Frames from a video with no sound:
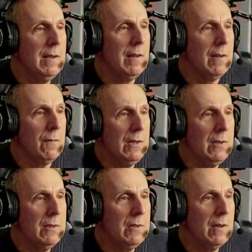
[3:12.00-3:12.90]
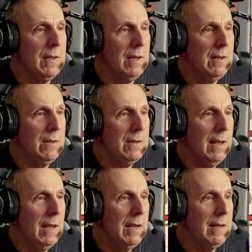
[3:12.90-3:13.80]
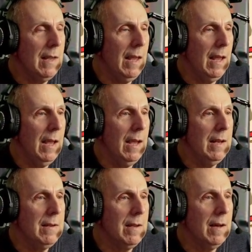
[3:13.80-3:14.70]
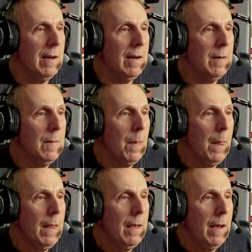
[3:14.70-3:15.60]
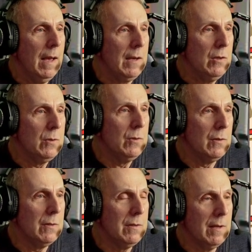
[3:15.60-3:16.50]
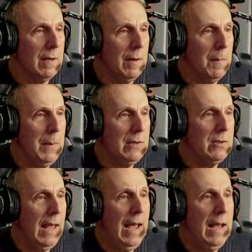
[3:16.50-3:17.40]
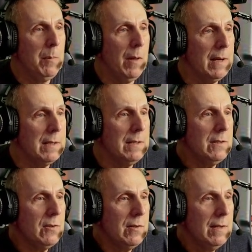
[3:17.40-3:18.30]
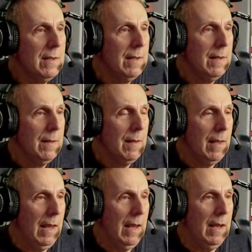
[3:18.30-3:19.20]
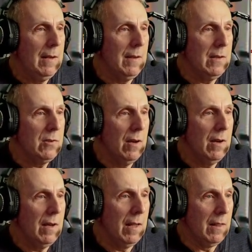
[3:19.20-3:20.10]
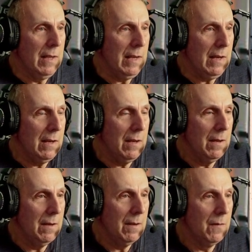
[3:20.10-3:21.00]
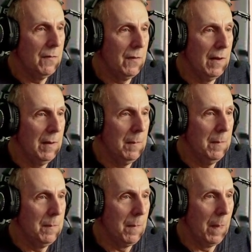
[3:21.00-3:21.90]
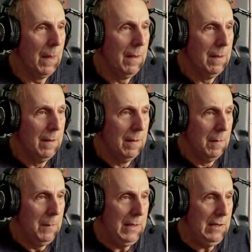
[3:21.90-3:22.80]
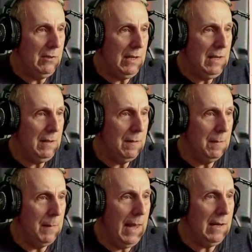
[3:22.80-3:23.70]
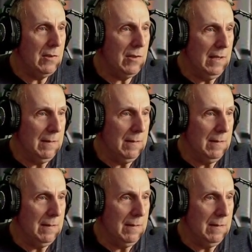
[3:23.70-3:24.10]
a little research on the internet, and I googled best ad blockers, and I saw a link from PC Magazine.